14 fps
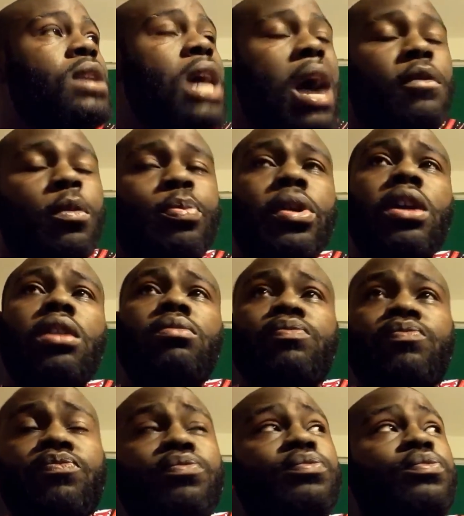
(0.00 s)
I repeat,
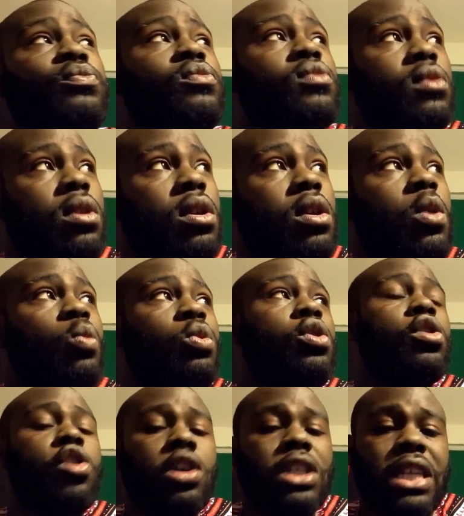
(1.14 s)
we're
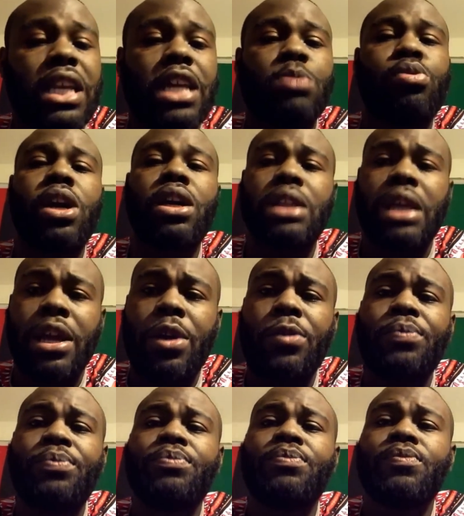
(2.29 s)
gonna call today's breakdown,
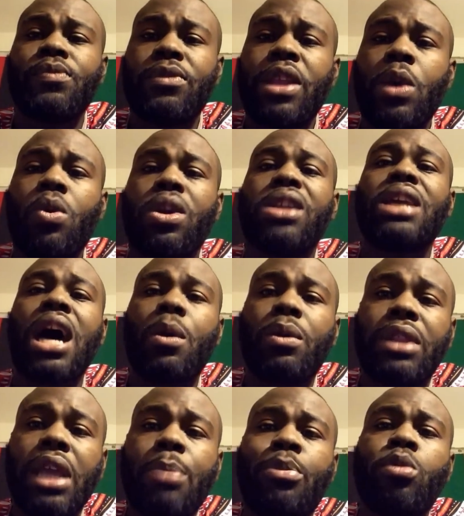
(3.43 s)
They Wanna Die With
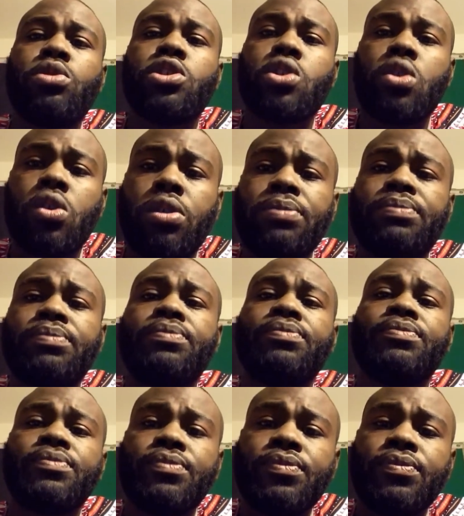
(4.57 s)
Their Boots On.
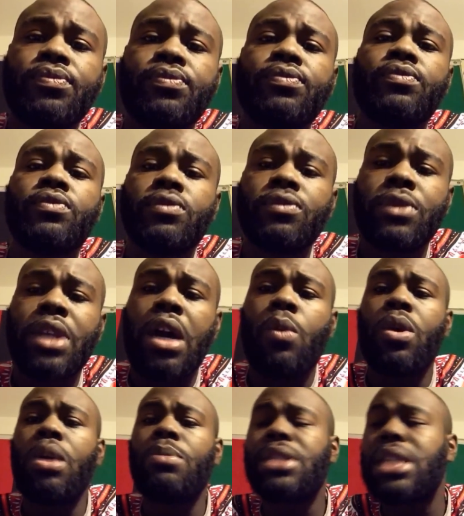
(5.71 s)
Now,
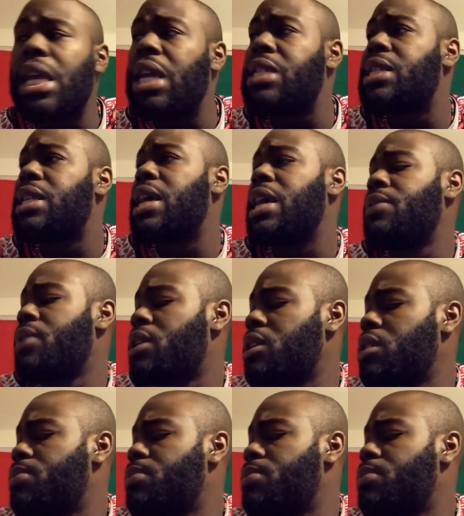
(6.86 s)
what I'm saying today, really,